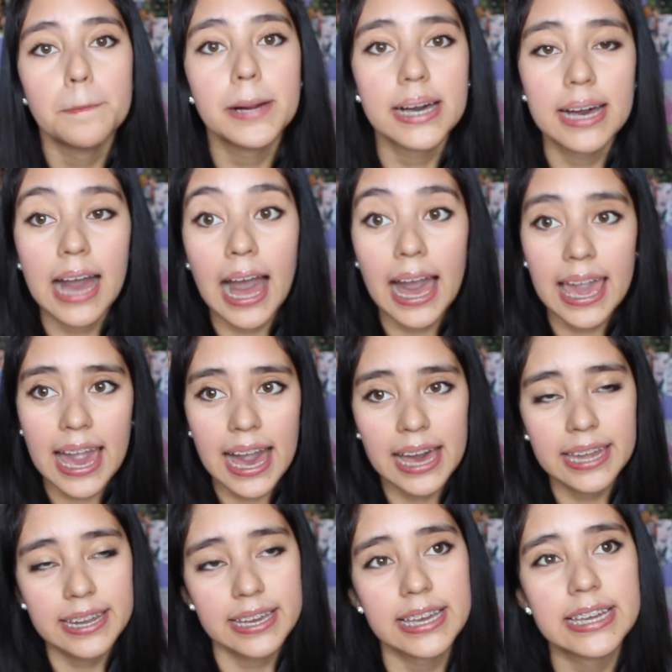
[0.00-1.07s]
But I
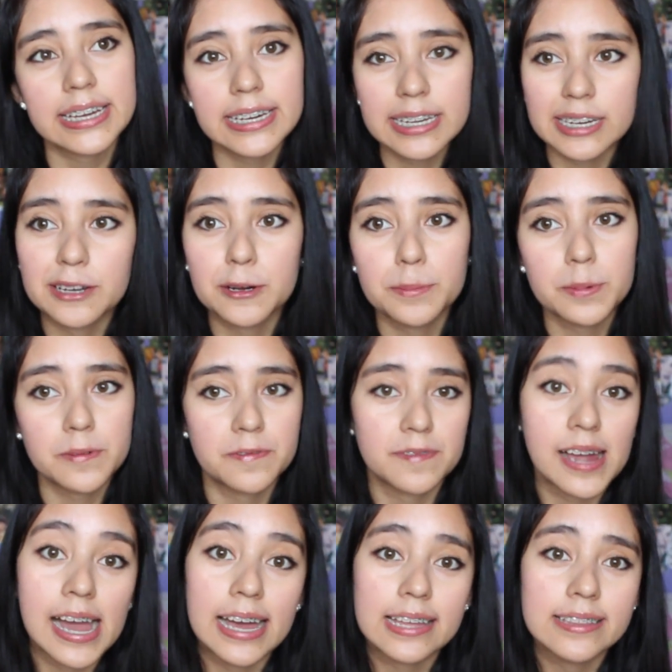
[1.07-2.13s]
had a good group of
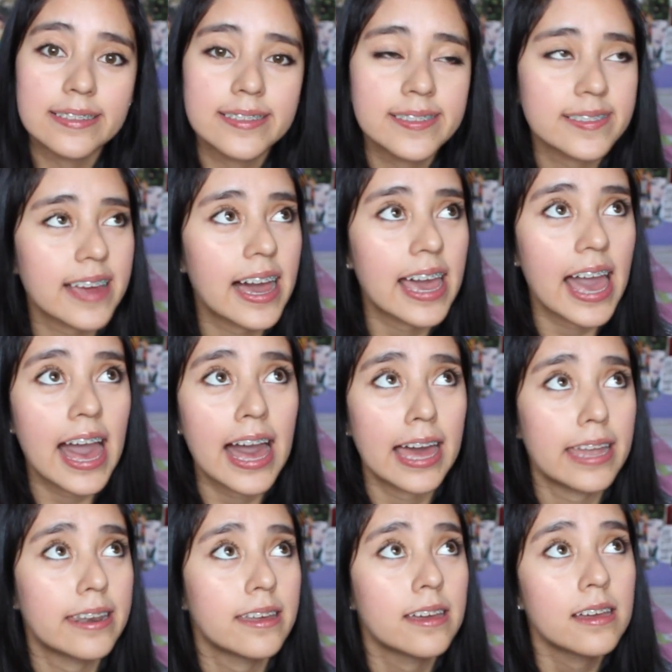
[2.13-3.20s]
friends. I
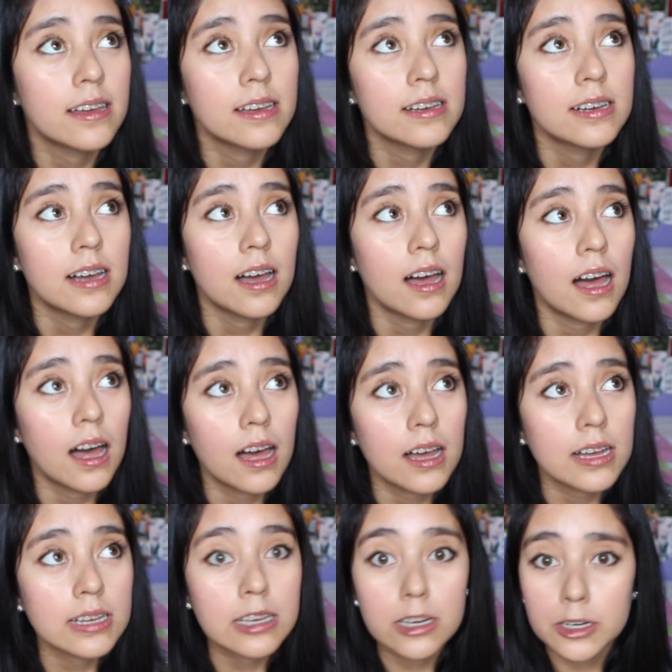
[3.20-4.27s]
had
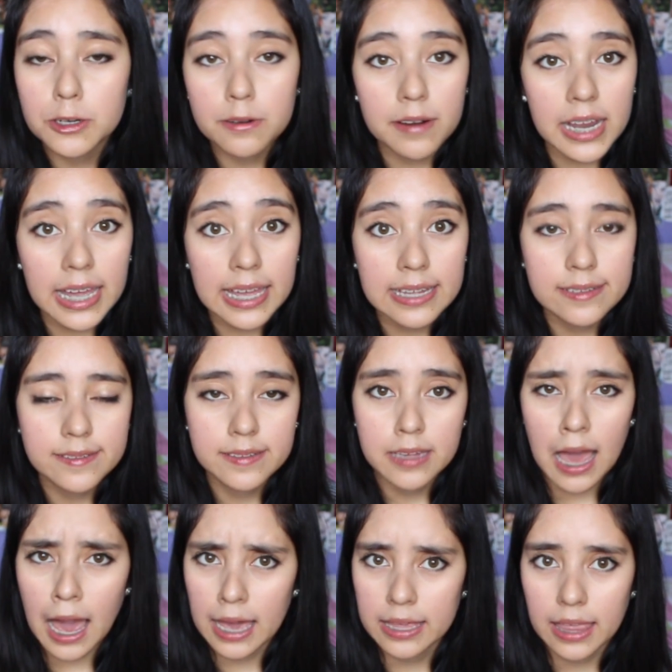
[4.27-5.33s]
good grades.
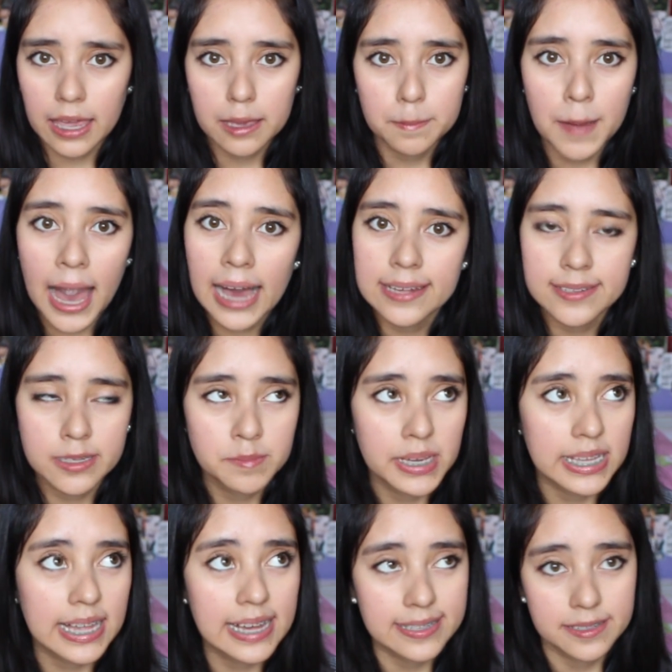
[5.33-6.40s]
I passed all
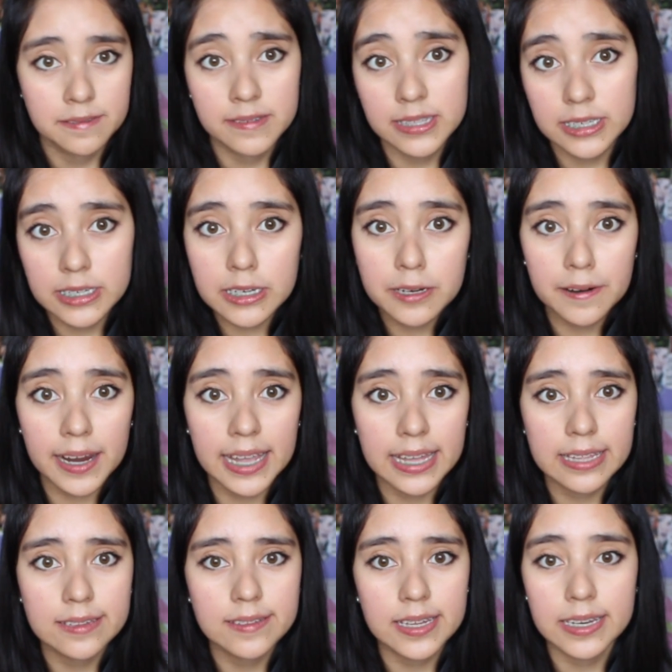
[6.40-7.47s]
my classes with good
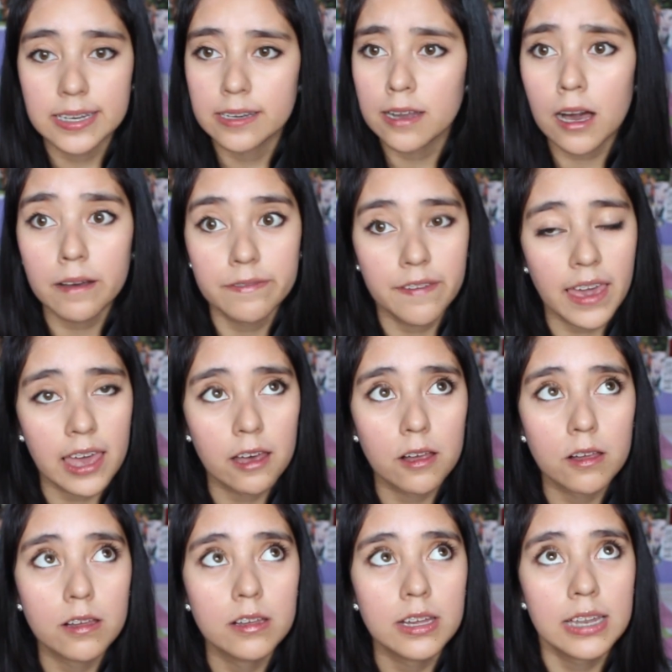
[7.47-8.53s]
grades. I did not
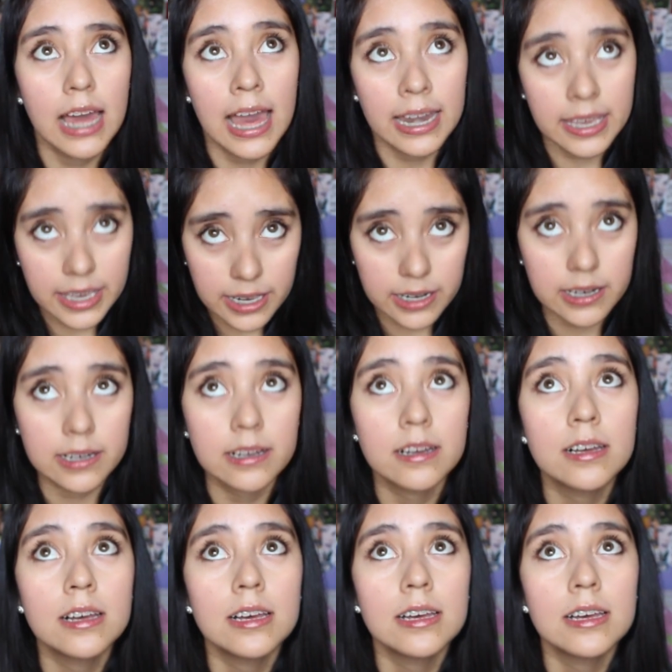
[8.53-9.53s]
fail any year.